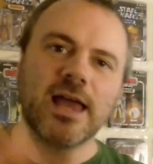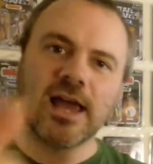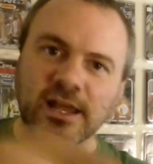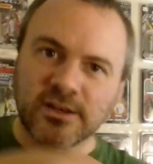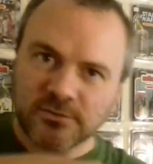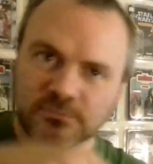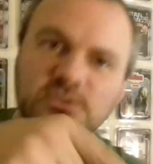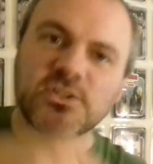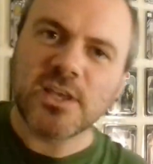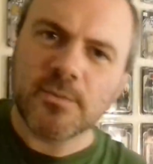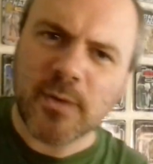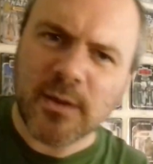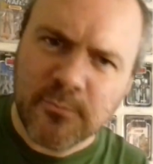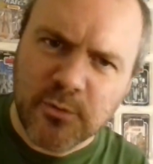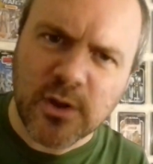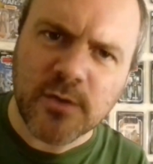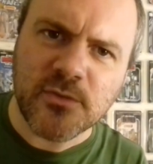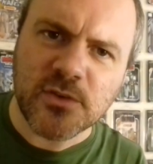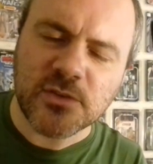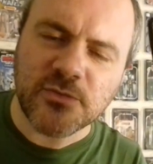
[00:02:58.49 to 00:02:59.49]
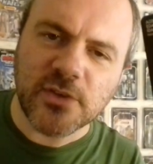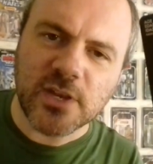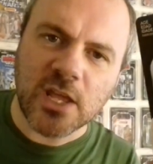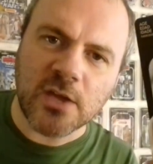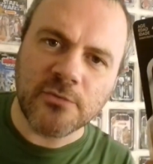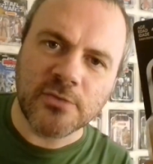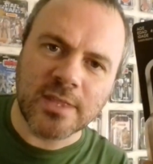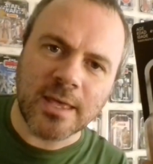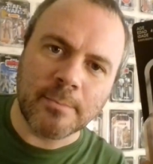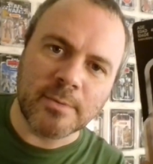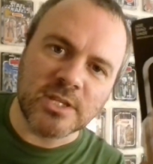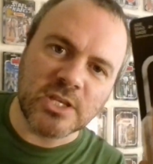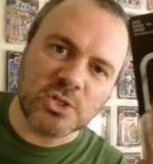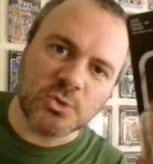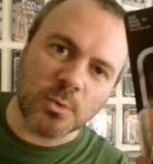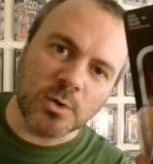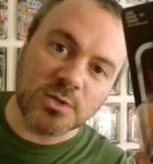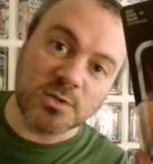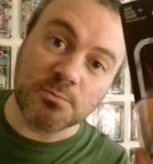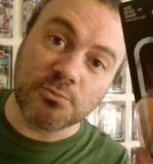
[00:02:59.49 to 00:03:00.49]
And see my previous video for that. But
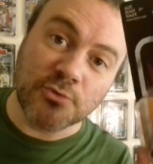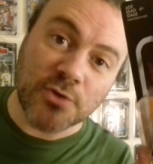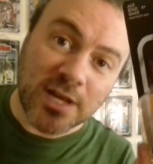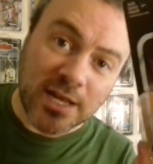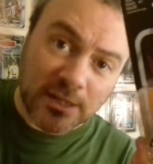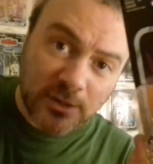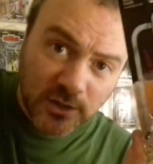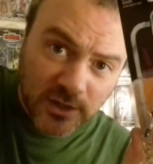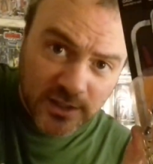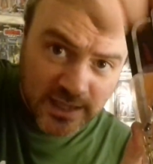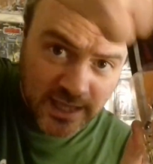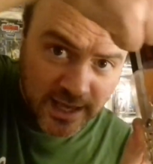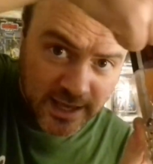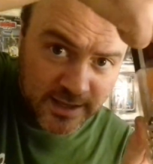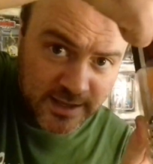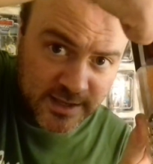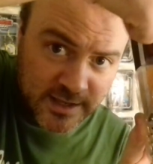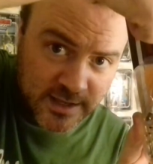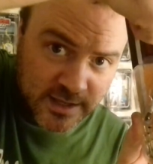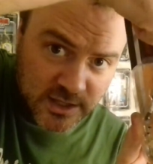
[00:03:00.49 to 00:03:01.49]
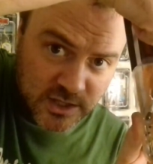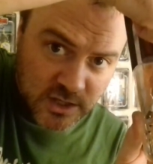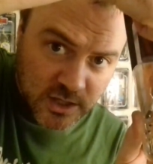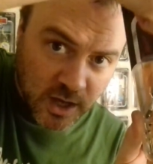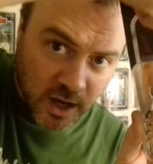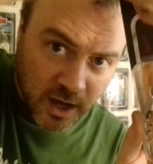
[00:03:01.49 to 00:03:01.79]
this one's brilliant. Look at that. You